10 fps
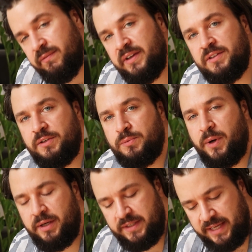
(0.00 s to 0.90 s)
a vintage
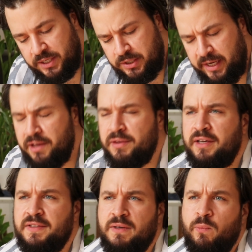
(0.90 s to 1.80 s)
one. It's actually, I
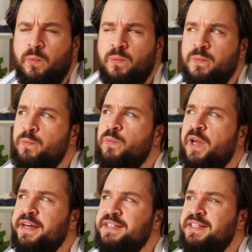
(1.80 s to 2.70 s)
think it's a
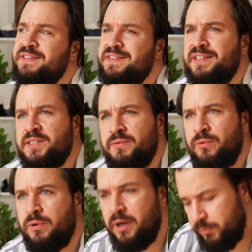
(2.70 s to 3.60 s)

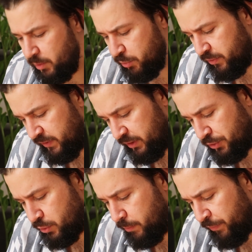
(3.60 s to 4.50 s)
1964. I'm not perfectly
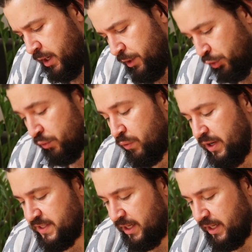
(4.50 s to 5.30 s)
sure. You can really